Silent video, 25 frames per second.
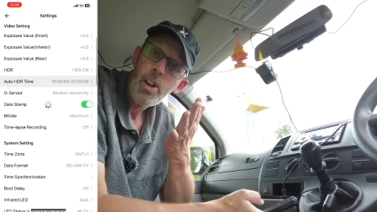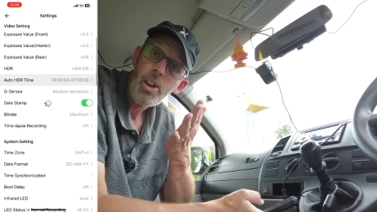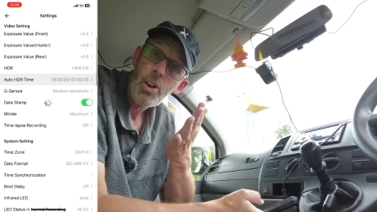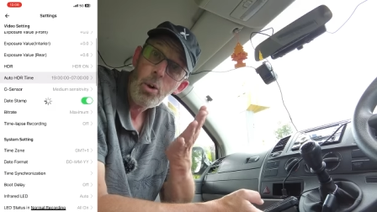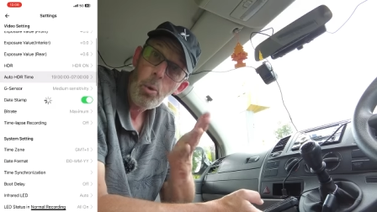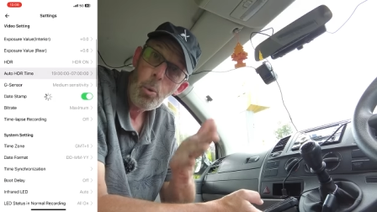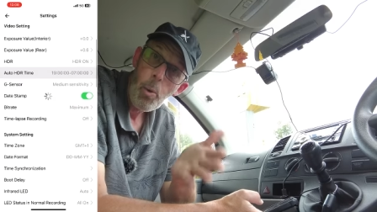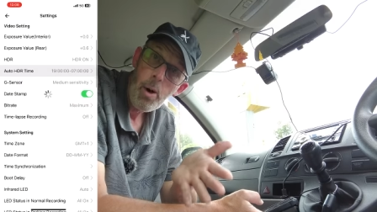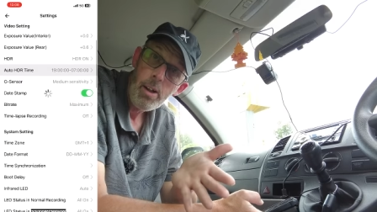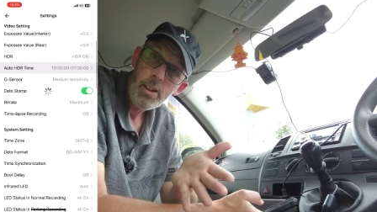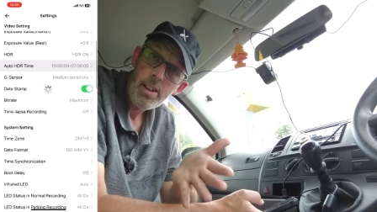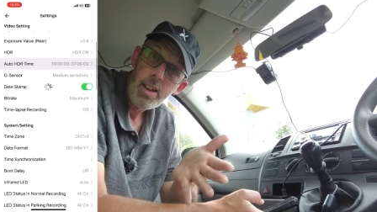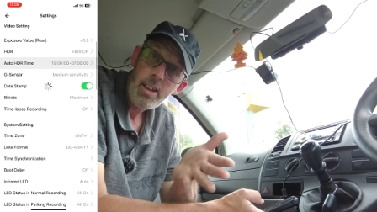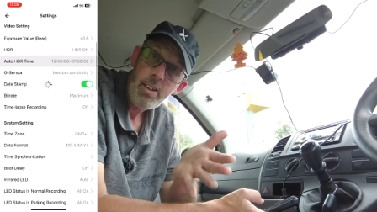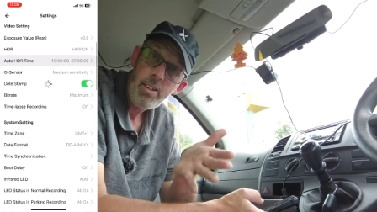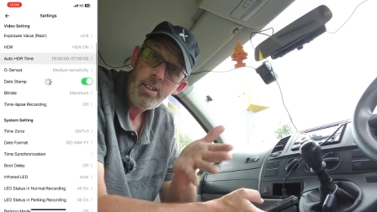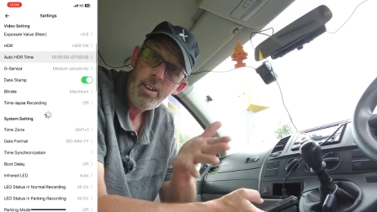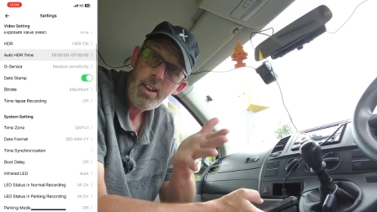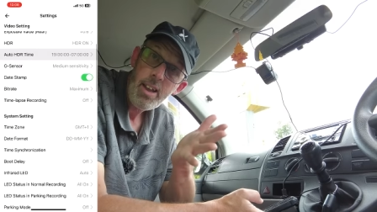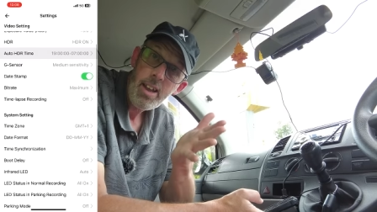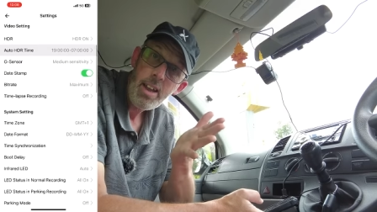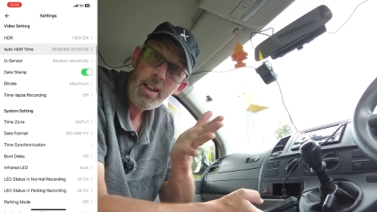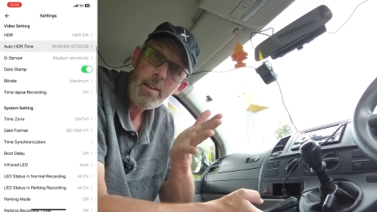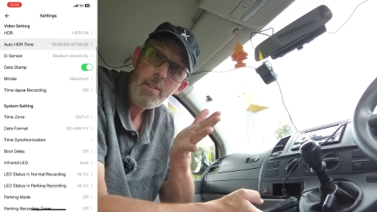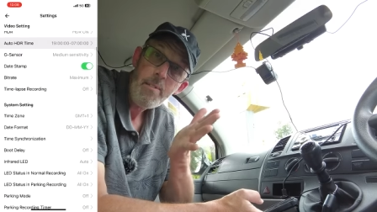
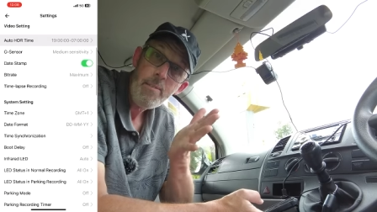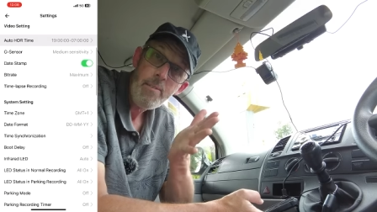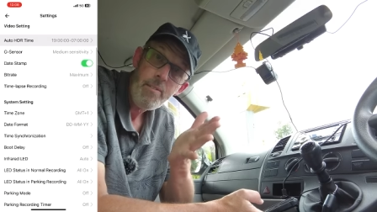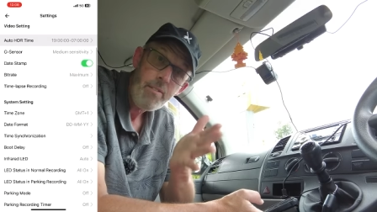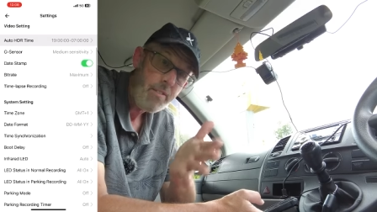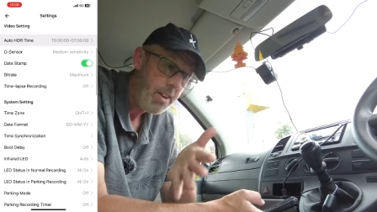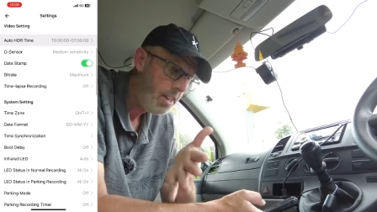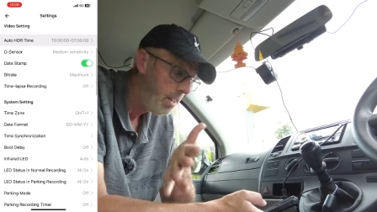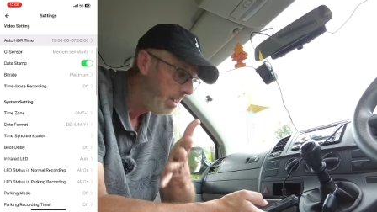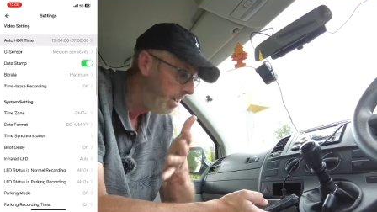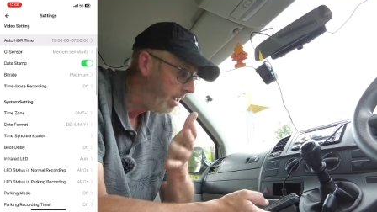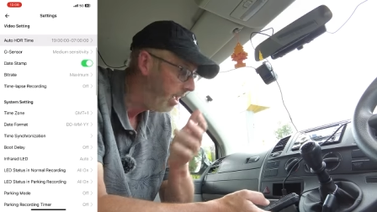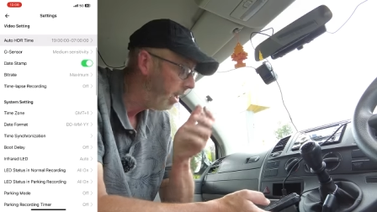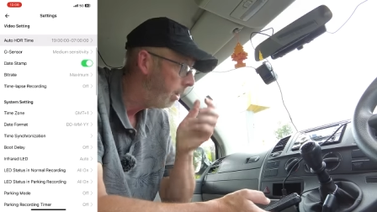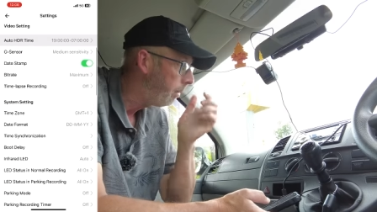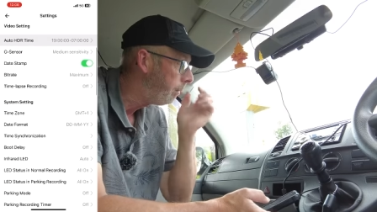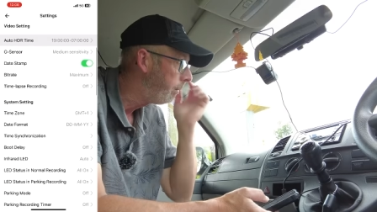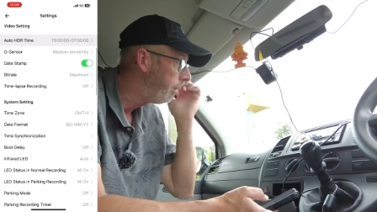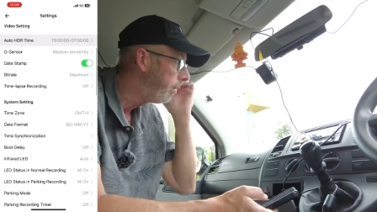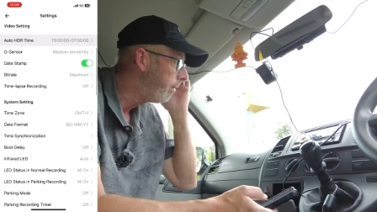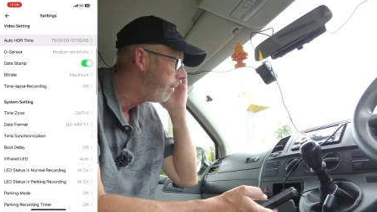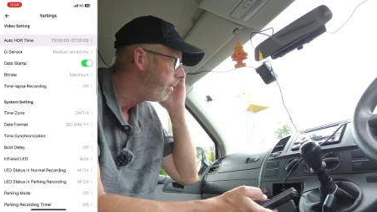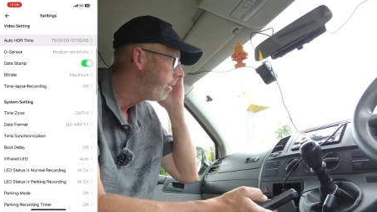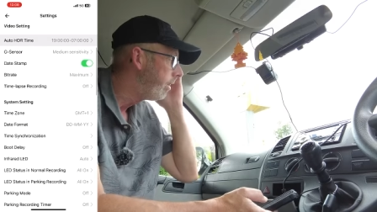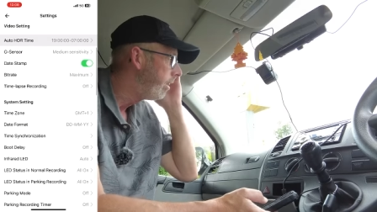quality video
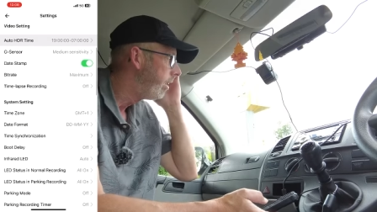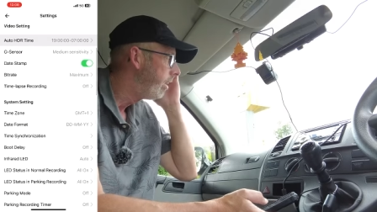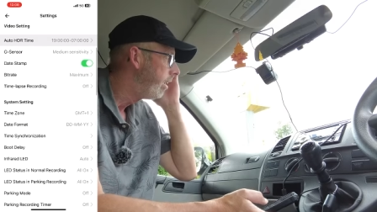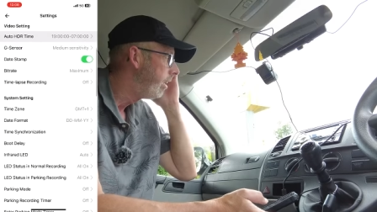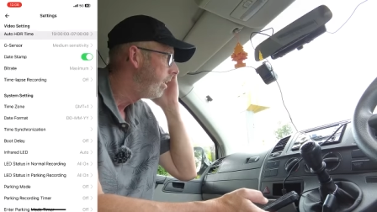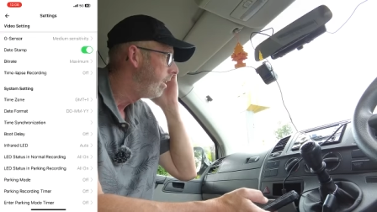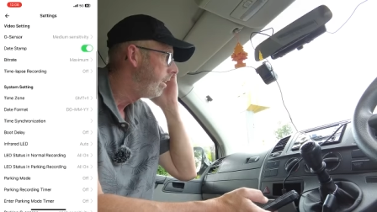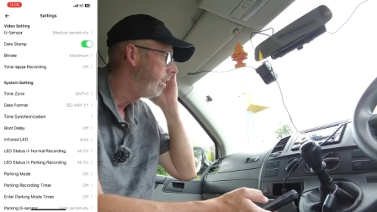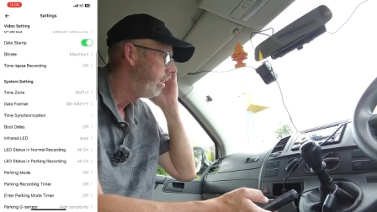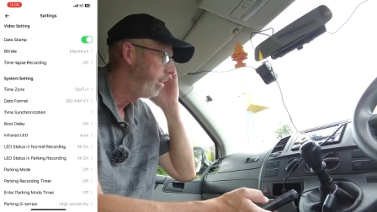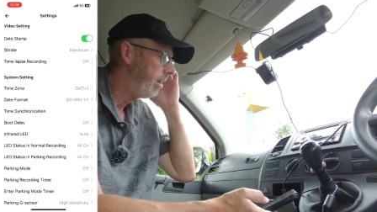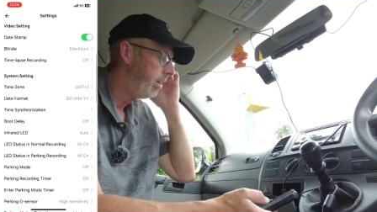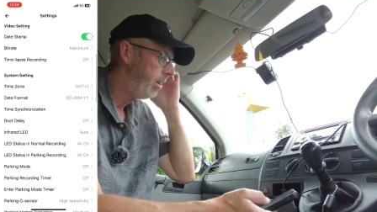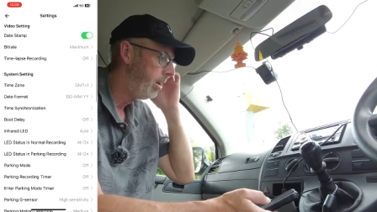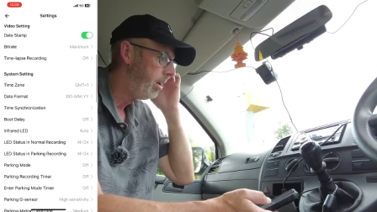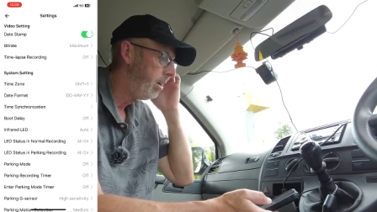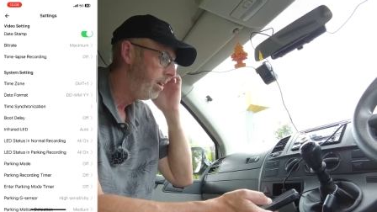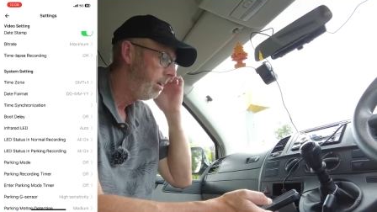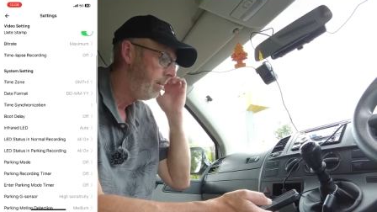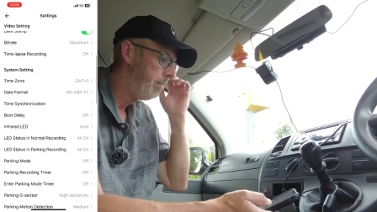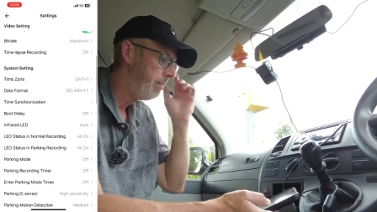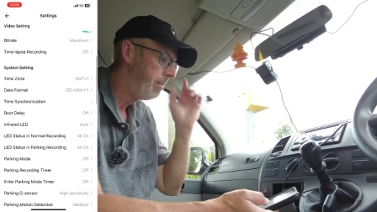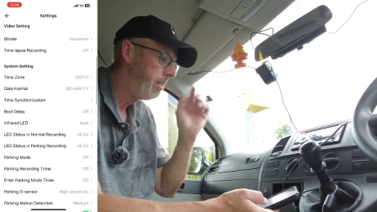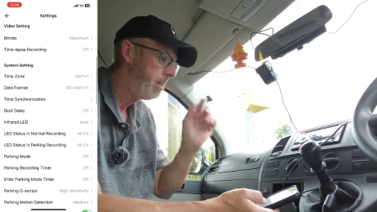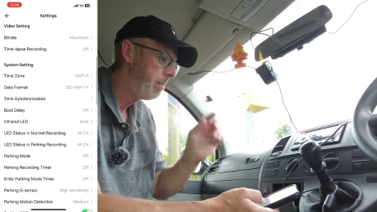
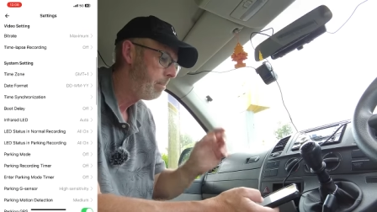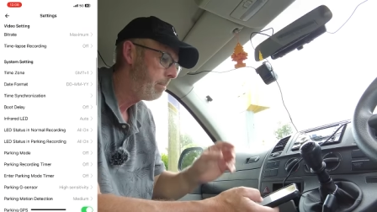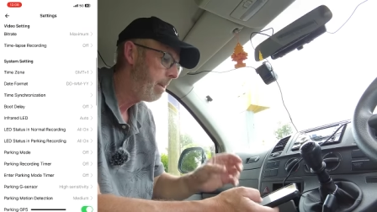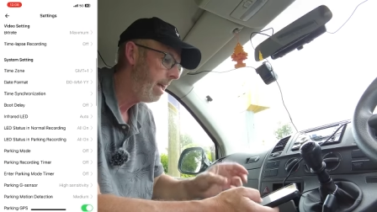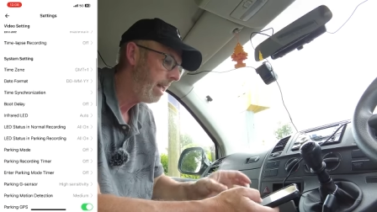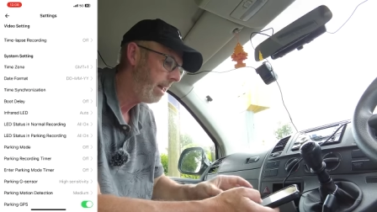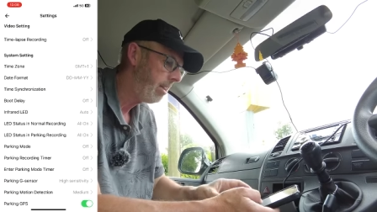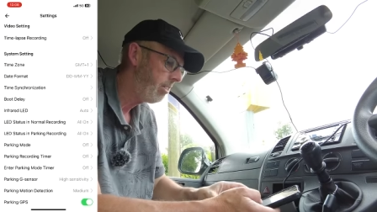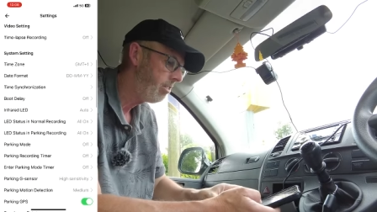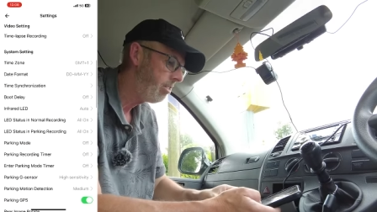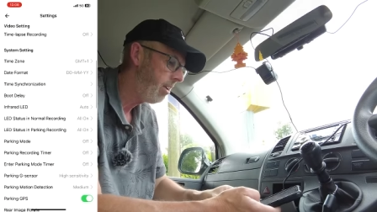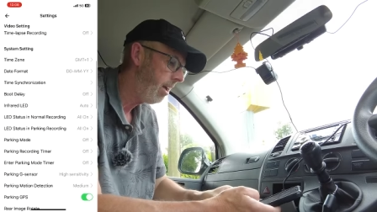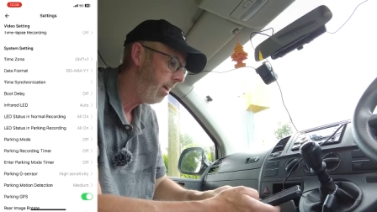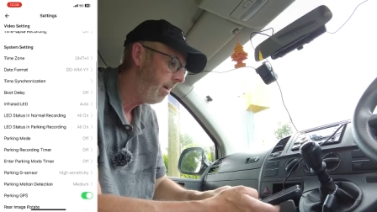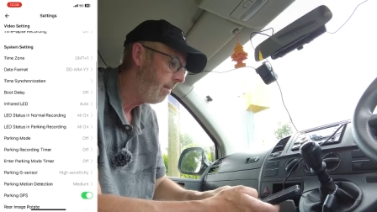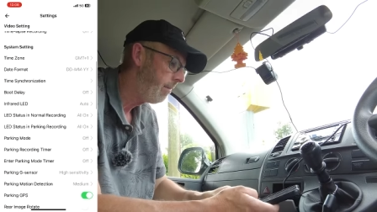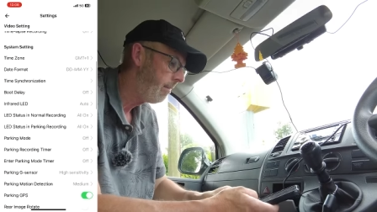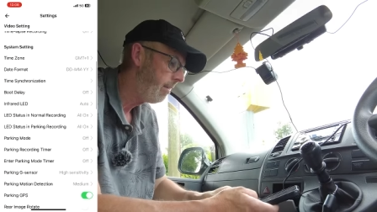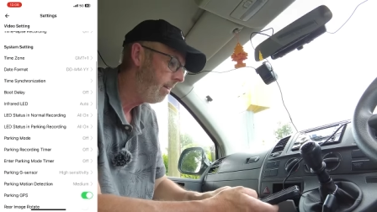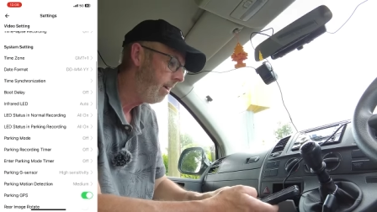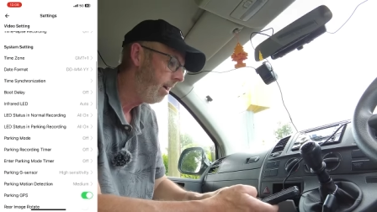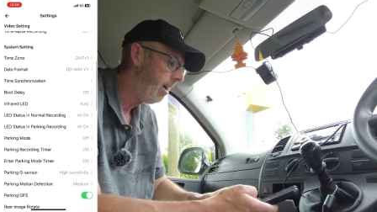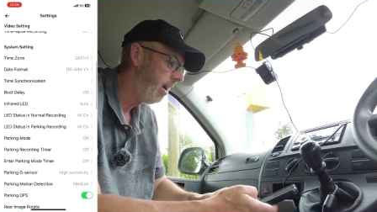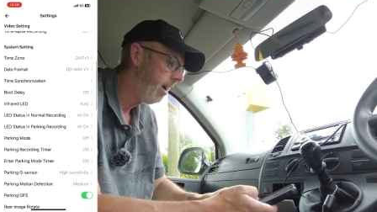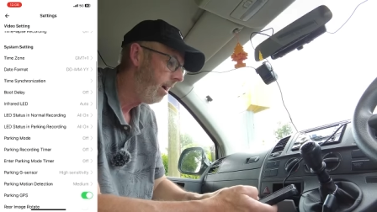or picture
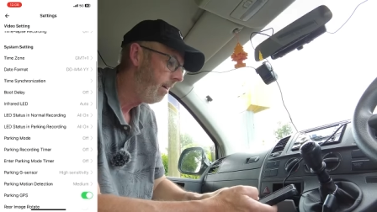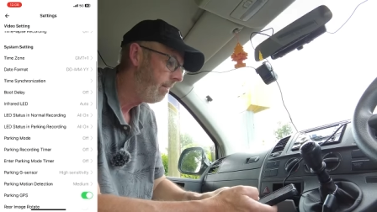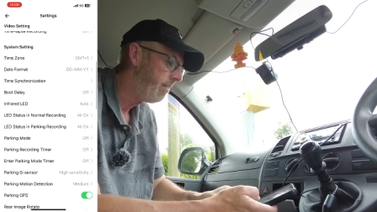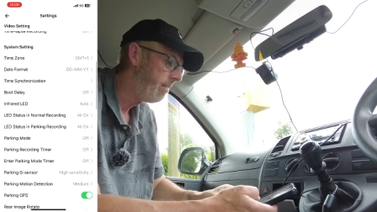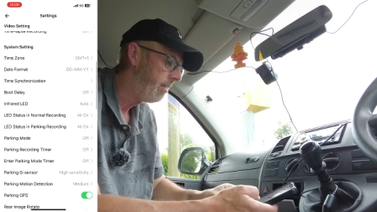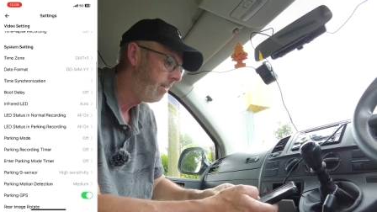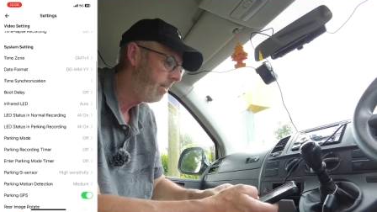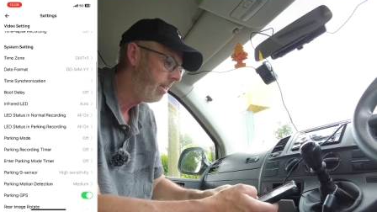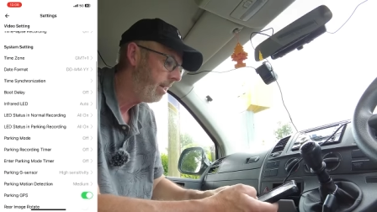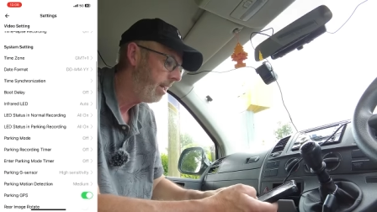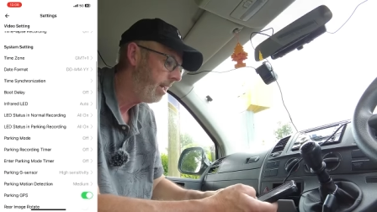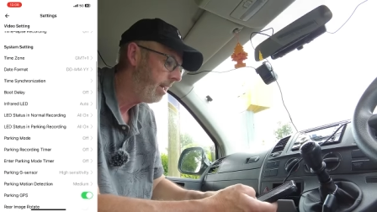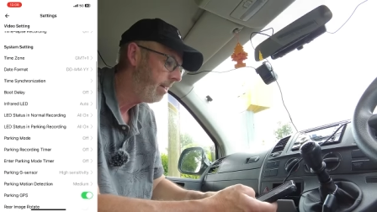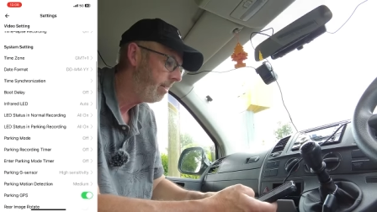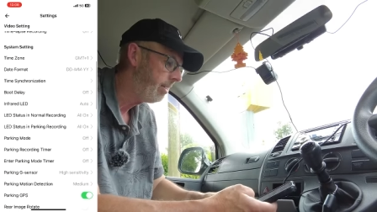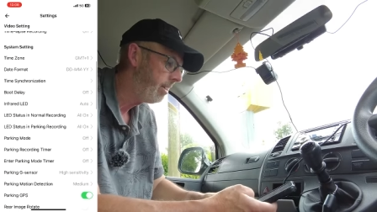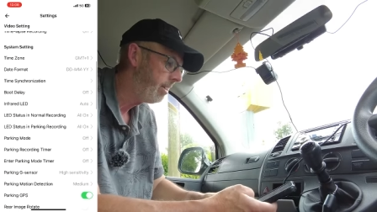off the